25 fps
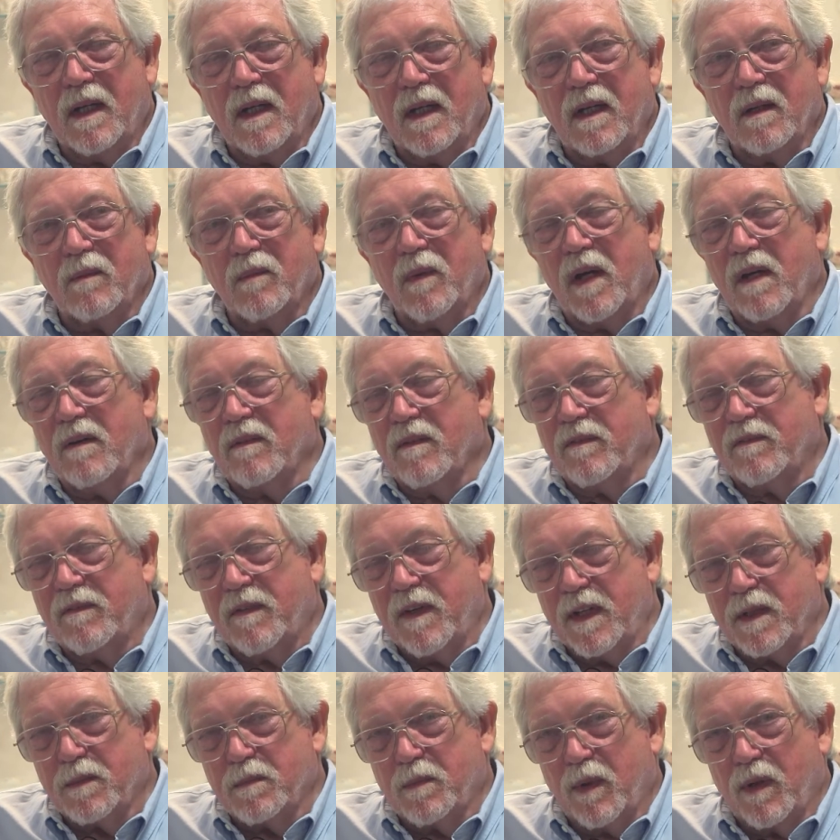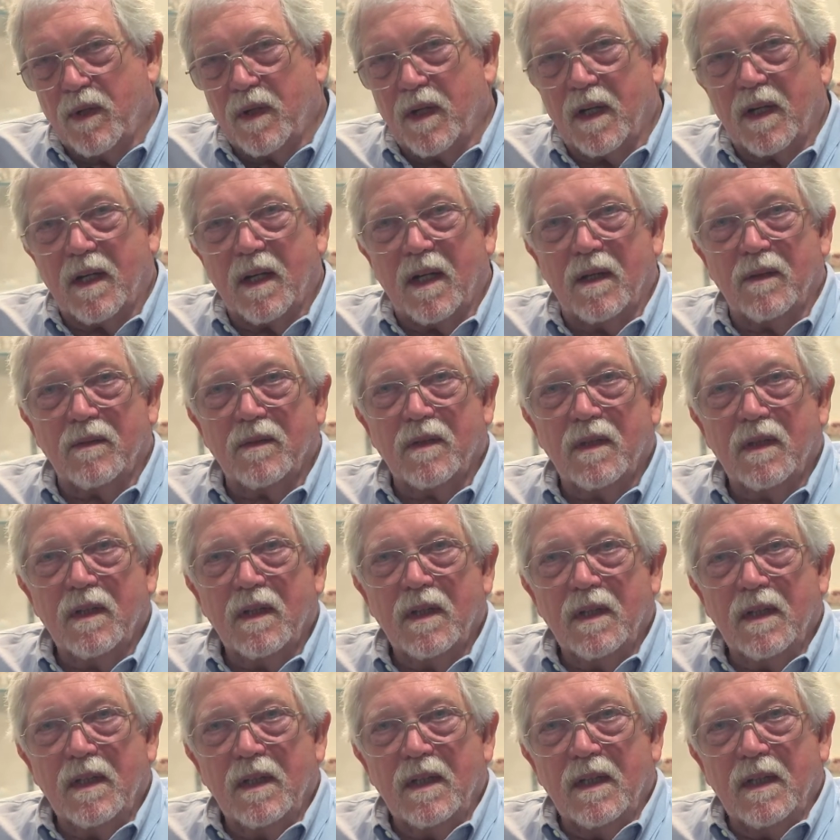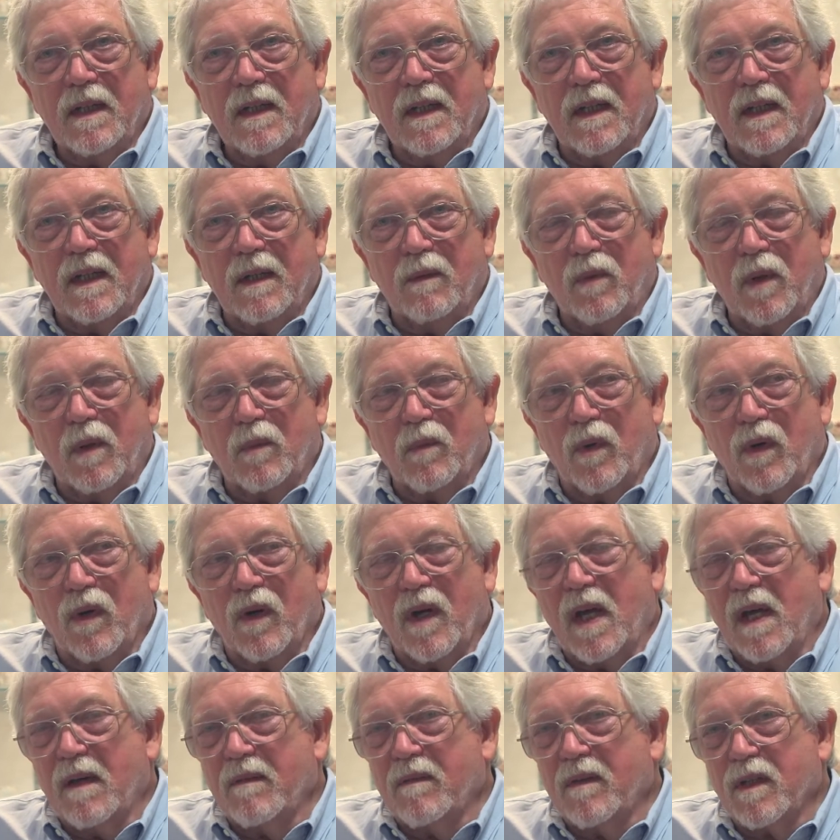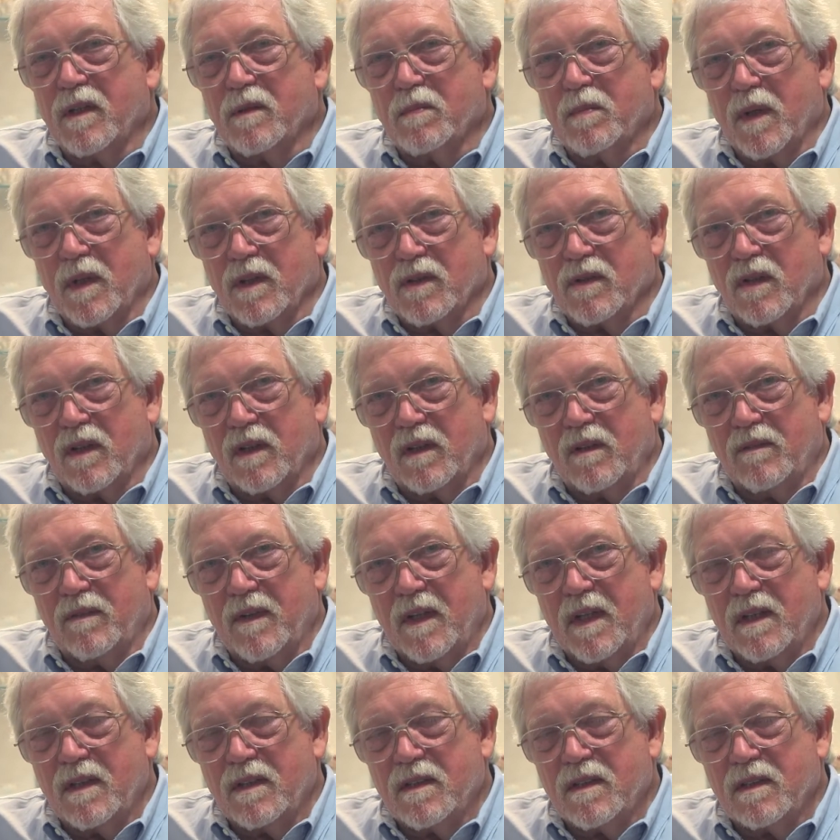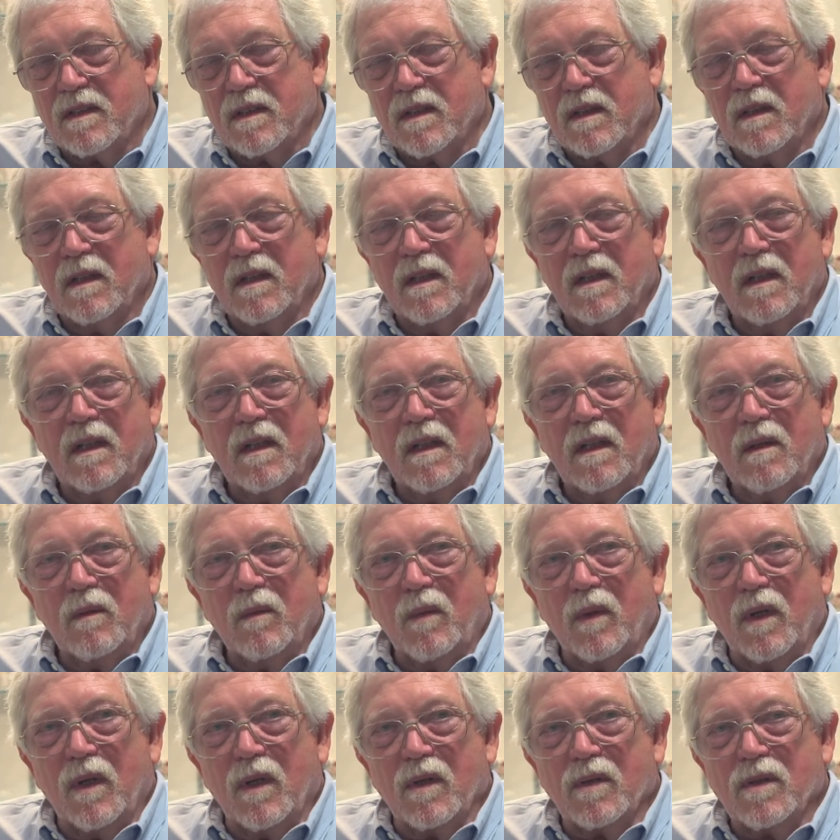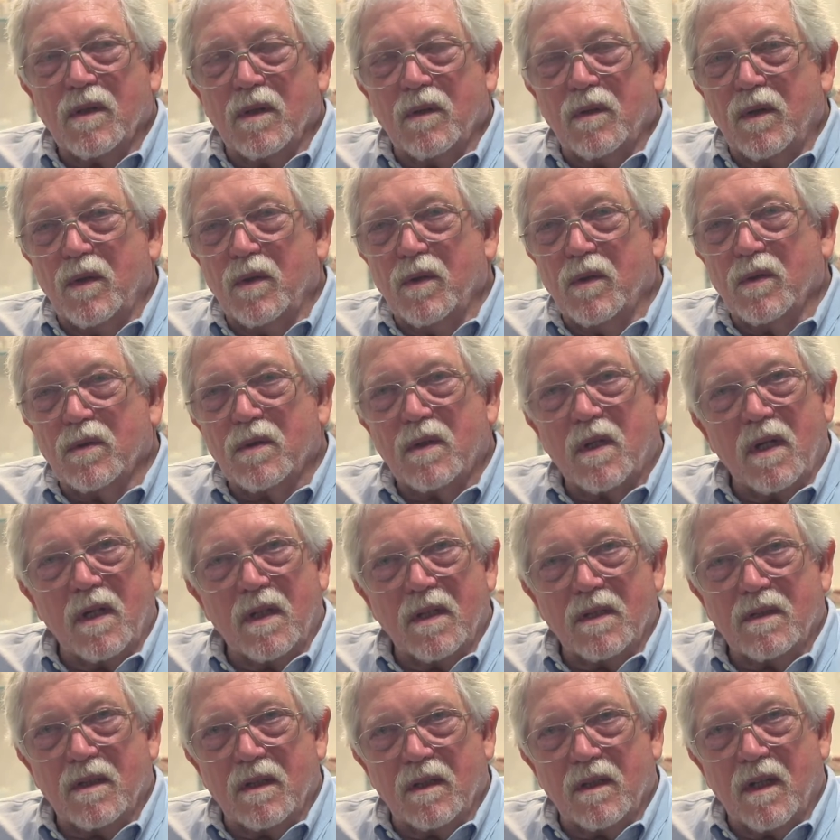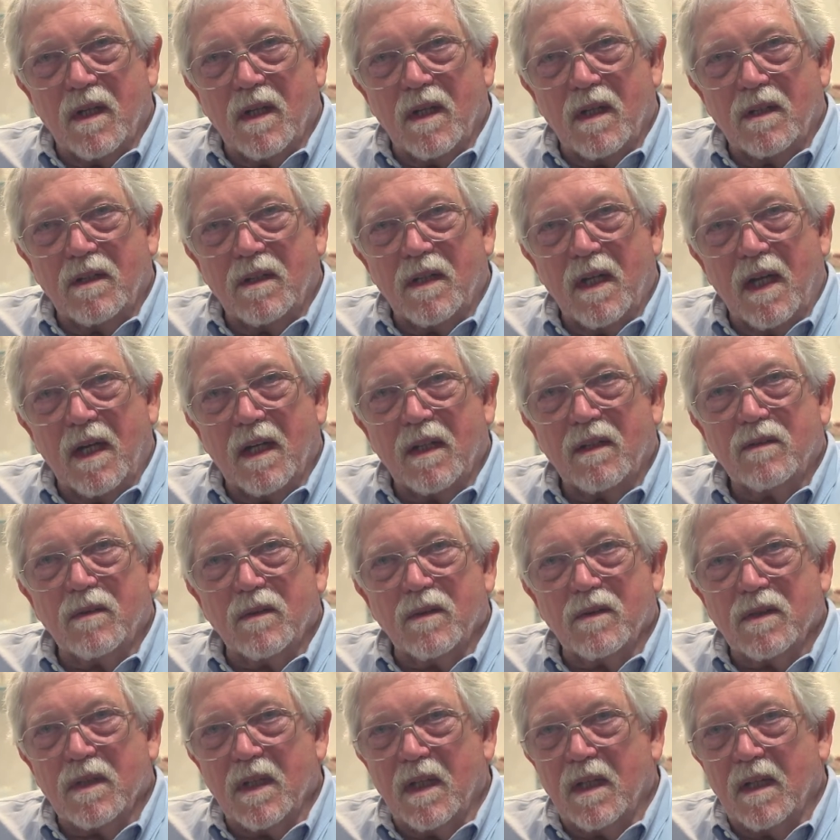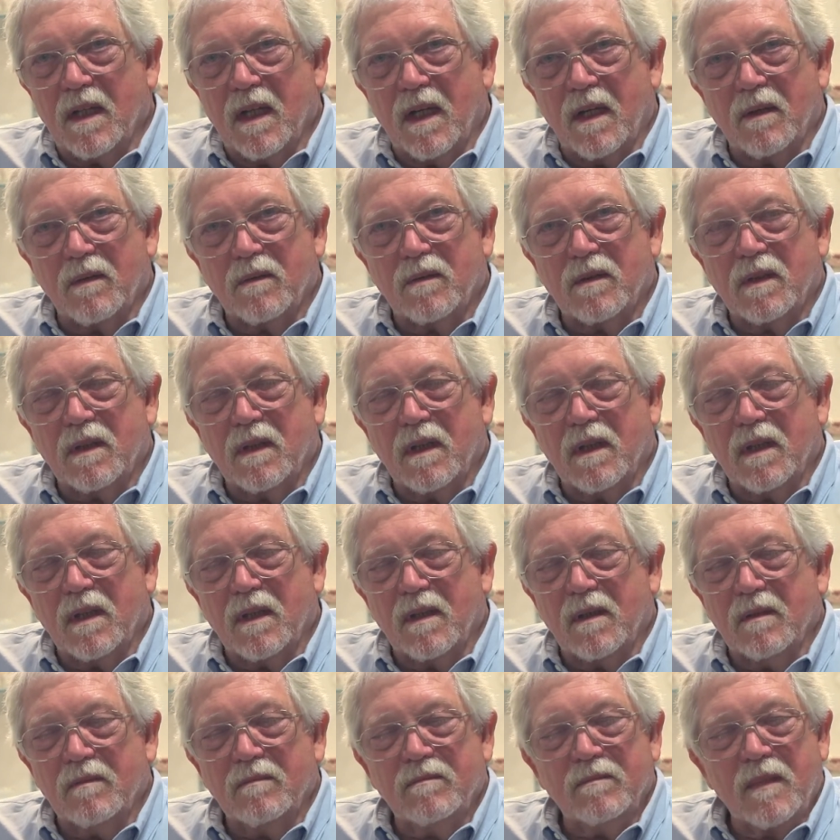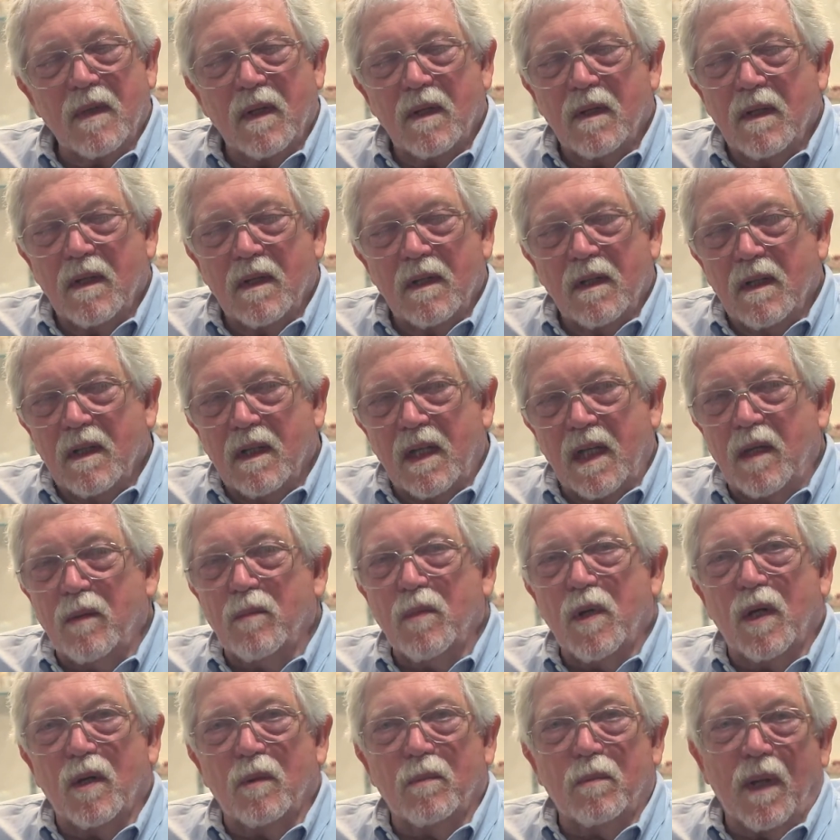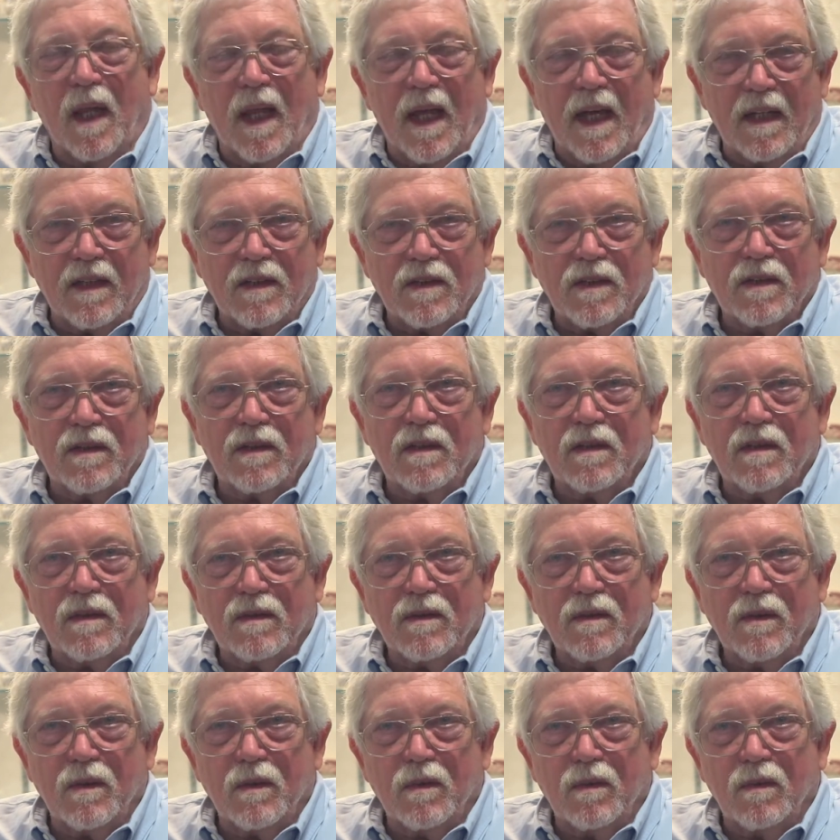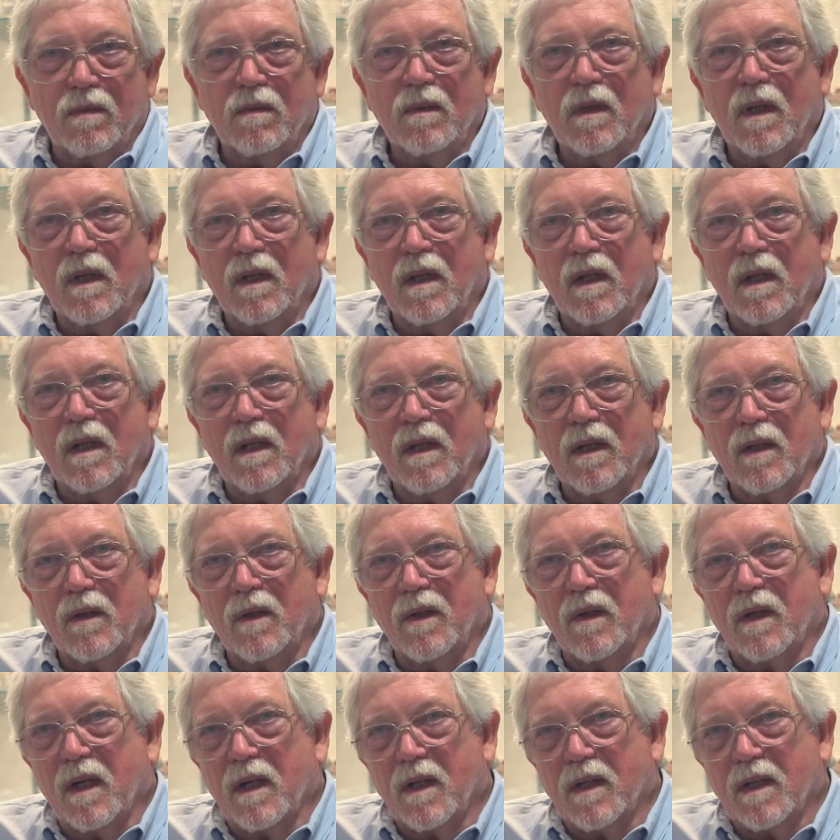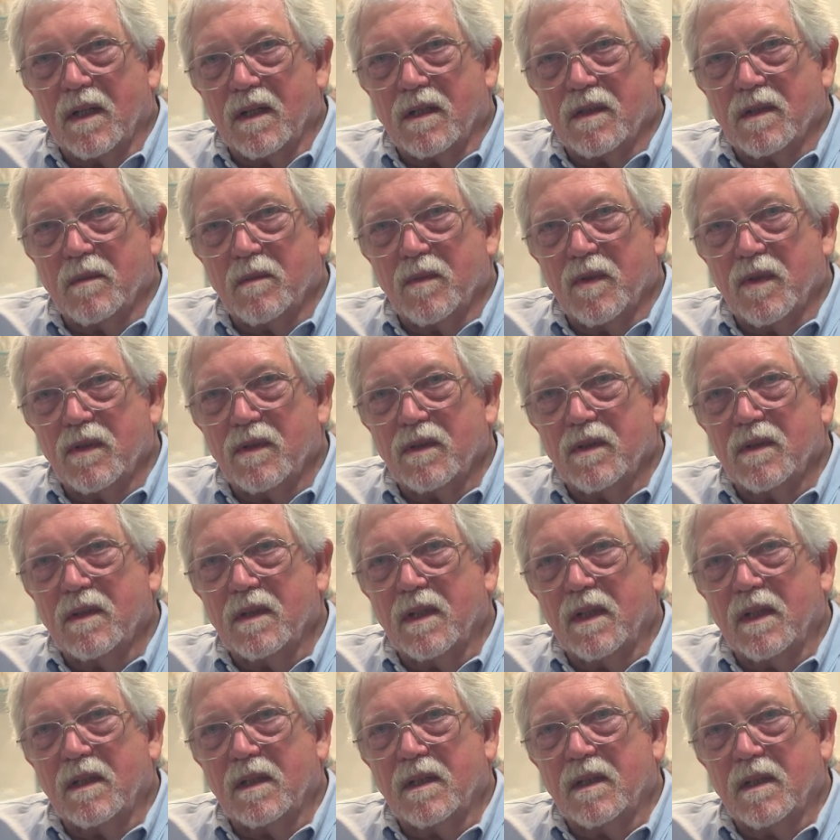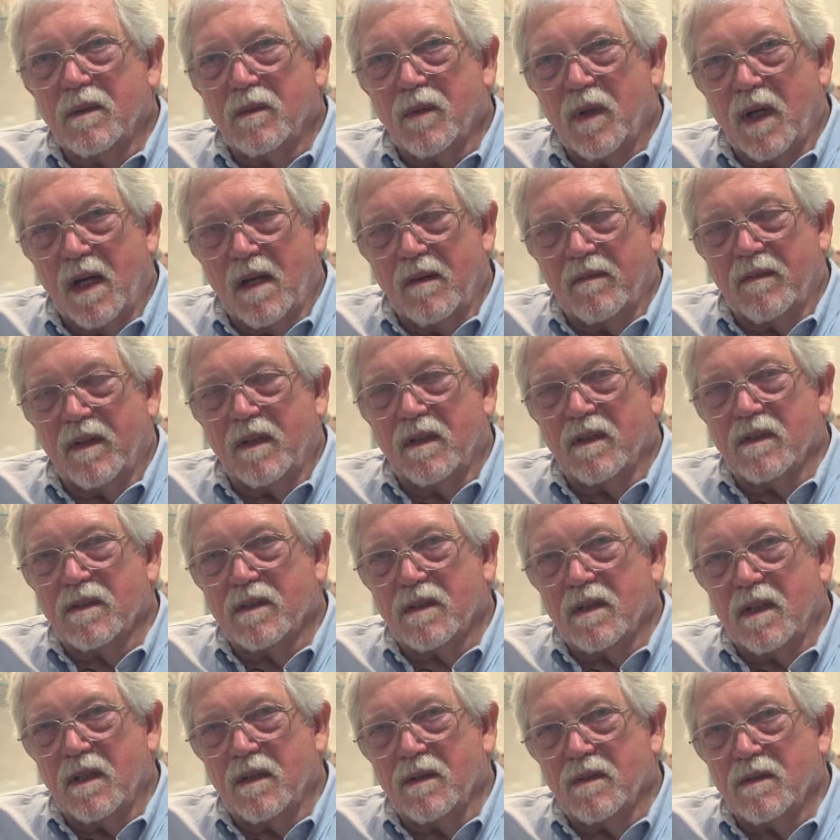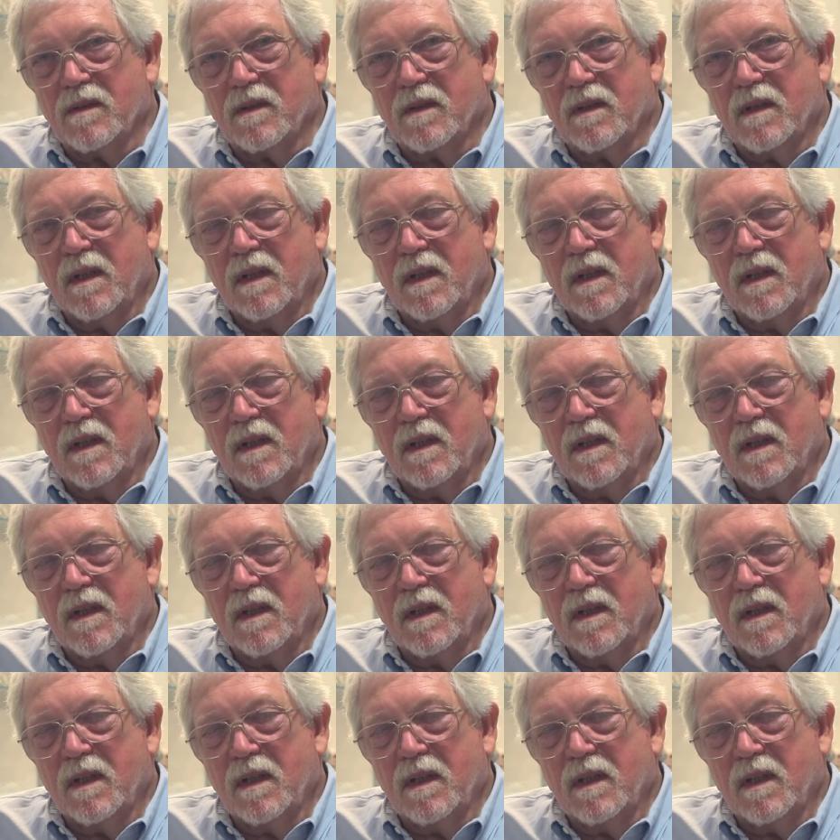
and we have a Facebook account. Uh, when we're having special events, we also use Constant Contact to send out uh, email blasts to uh, alert our customers that, that we're having the sales.